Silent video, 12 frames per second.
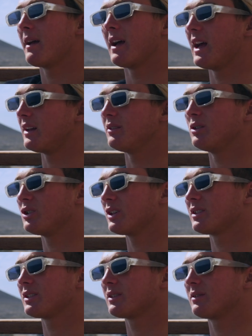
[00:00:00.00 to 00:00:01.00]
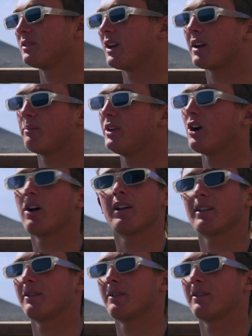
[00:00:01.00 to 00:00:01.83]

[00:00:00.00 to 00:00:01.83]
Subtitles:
and you just gotta be on it.